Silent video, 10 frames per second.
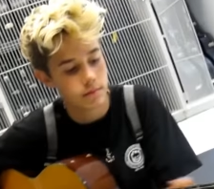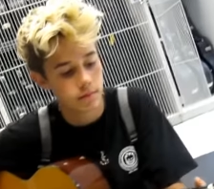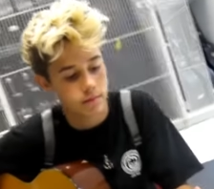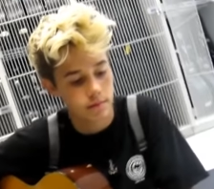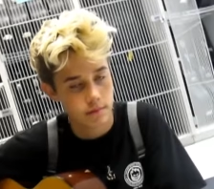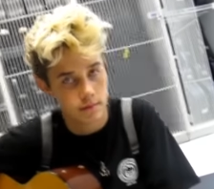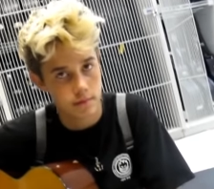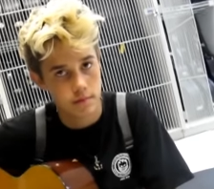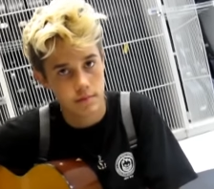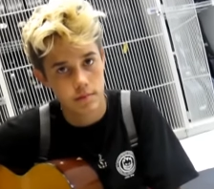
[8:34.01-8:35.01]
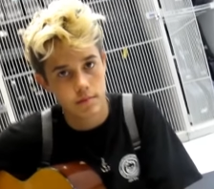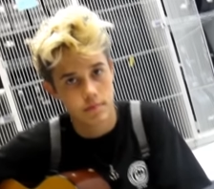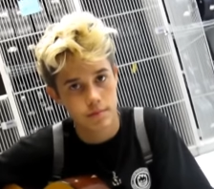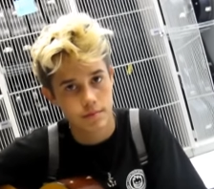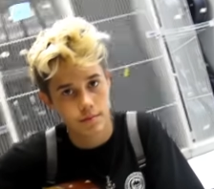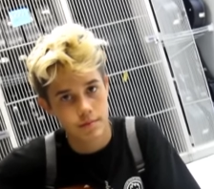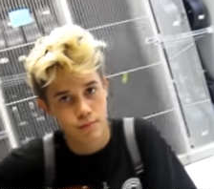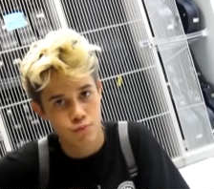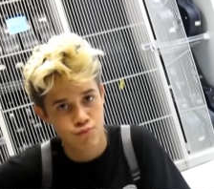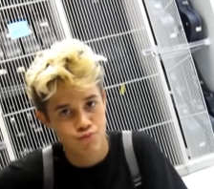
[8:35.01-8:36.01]

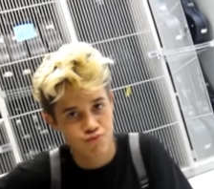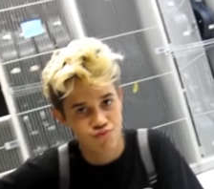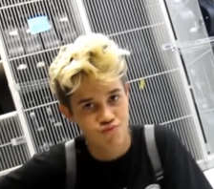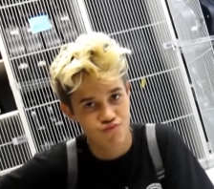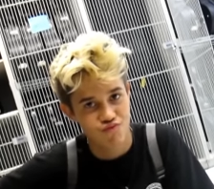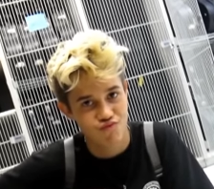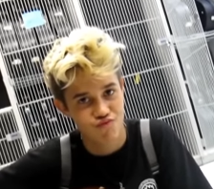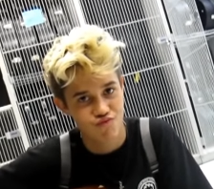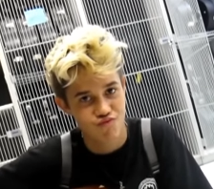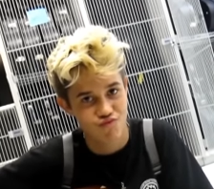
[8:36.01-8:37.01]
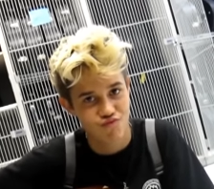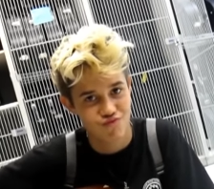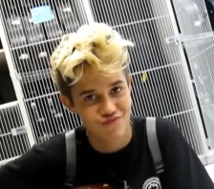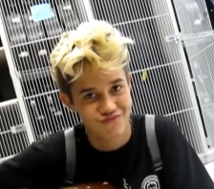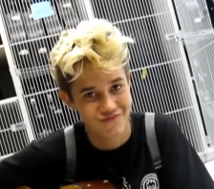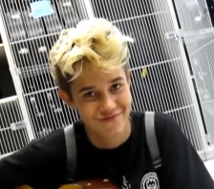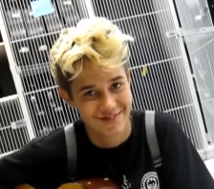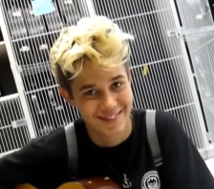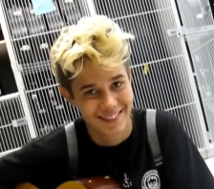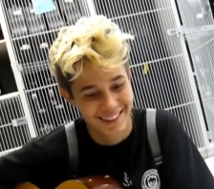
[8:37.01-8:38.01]

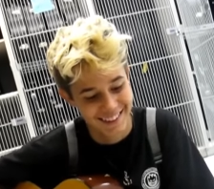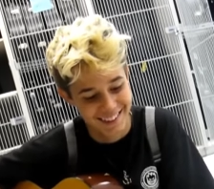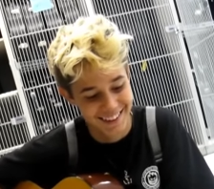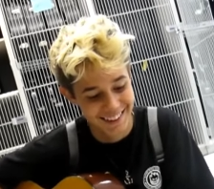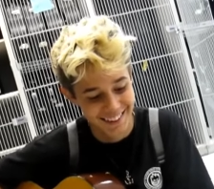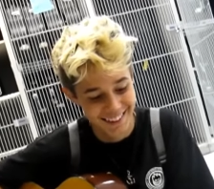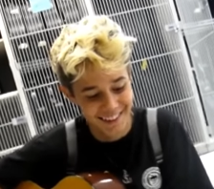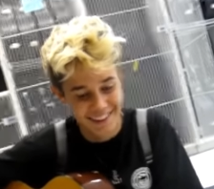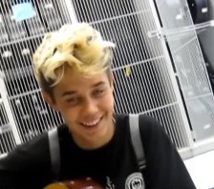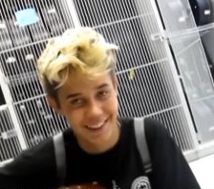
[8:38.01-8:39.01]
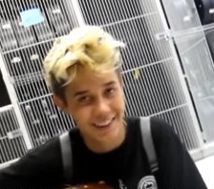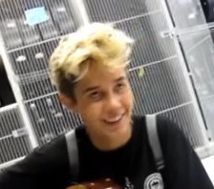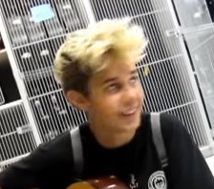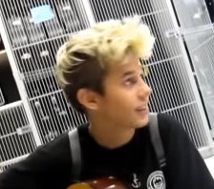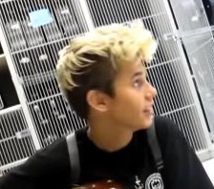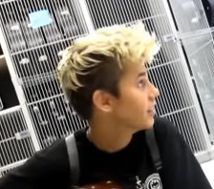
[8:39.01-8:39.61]
[no speech]